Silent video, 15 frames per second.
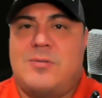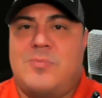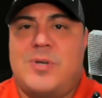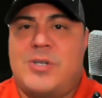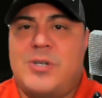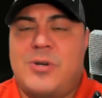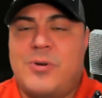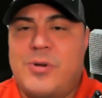
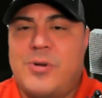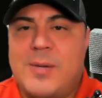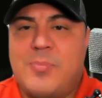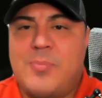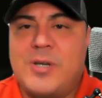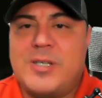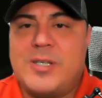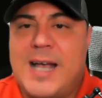but you don't know how to
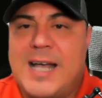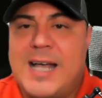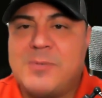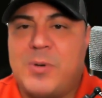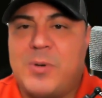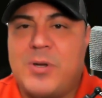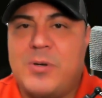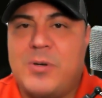preach the
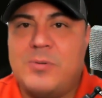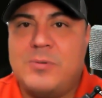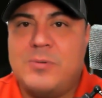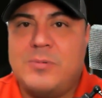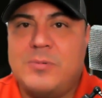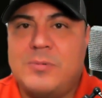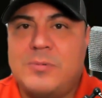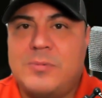gospel though
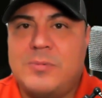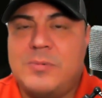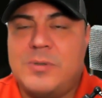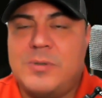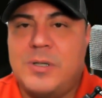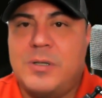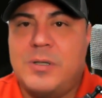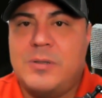
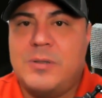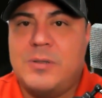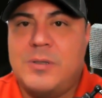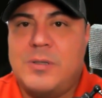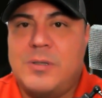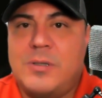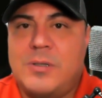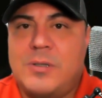you
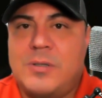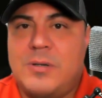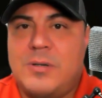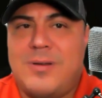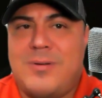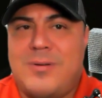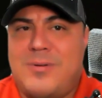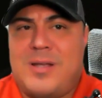
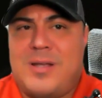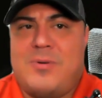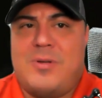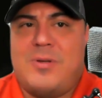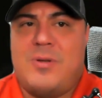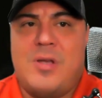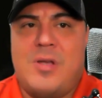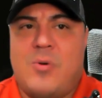
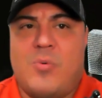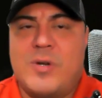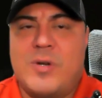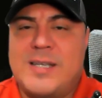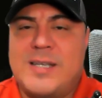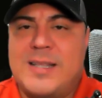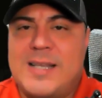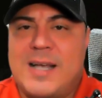know what
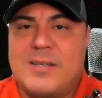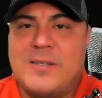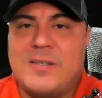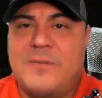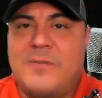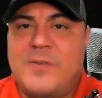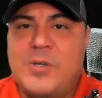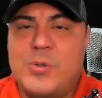does
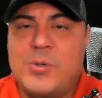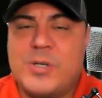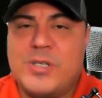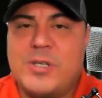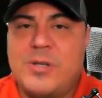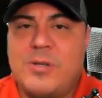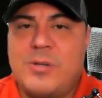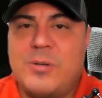8000 viewers
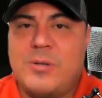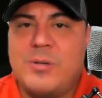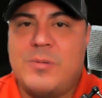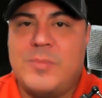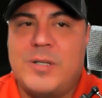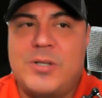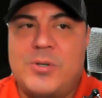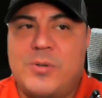
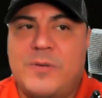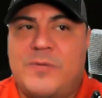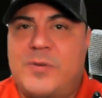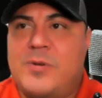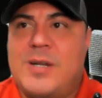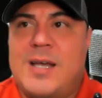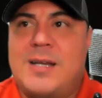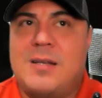mean do if
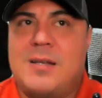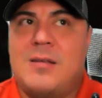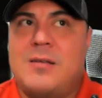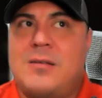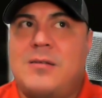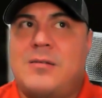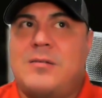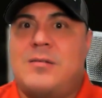you're not
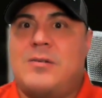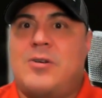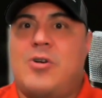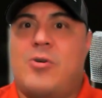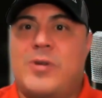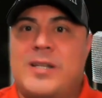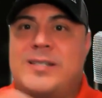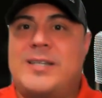
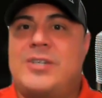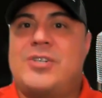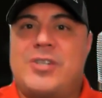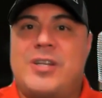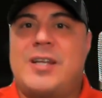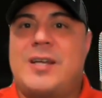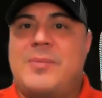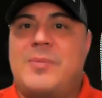going and
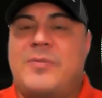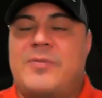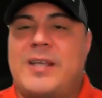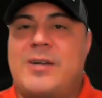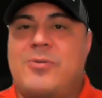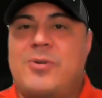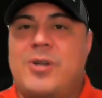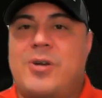teaching them if they
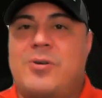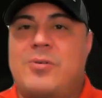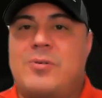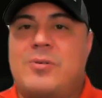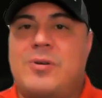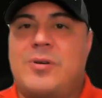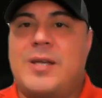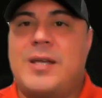don't know
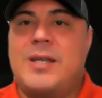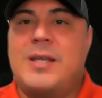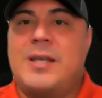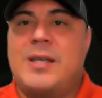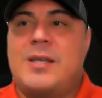okay